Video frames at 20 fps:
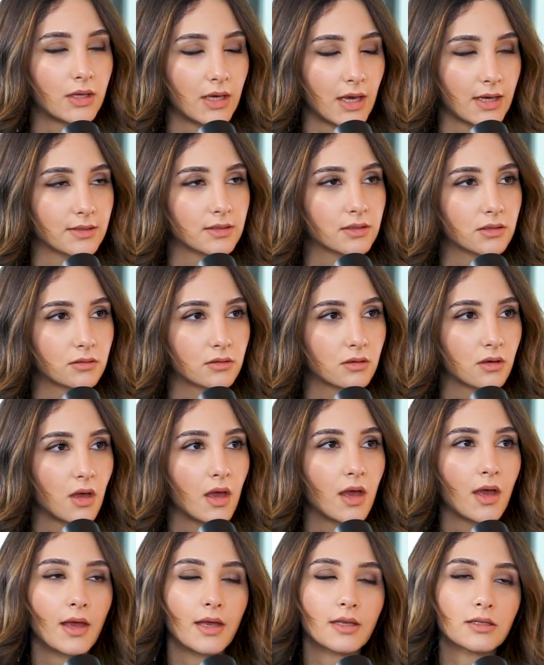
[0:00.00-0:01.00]
Yes,
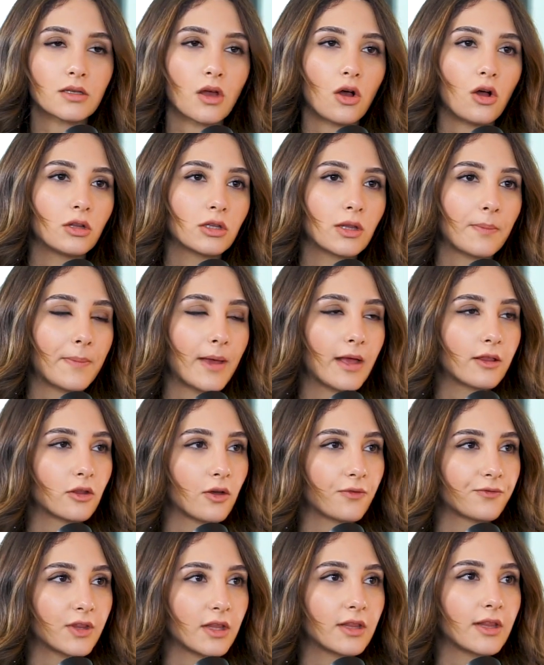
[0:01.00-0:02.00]
it's all depend
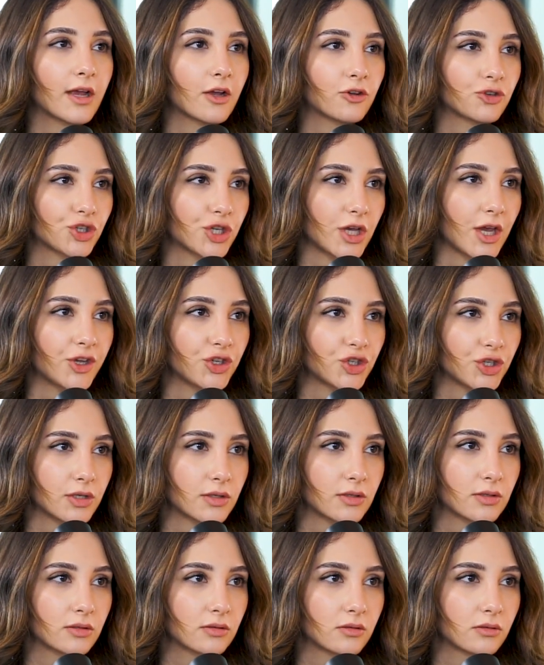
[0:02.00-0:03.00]
on the
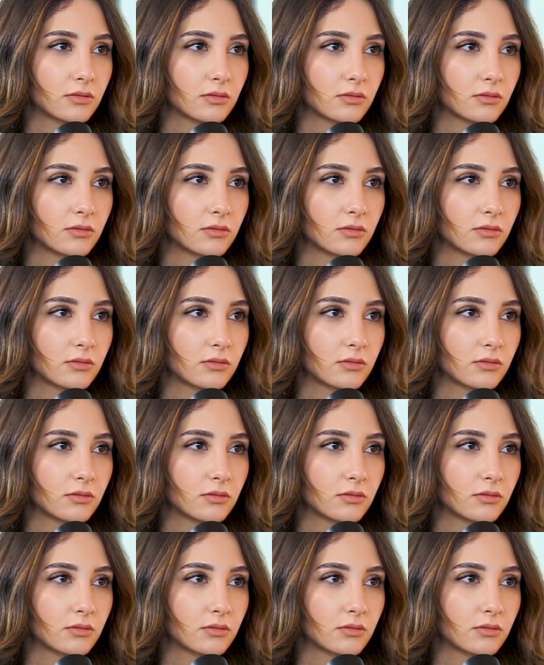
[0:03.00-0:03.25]
negotiations.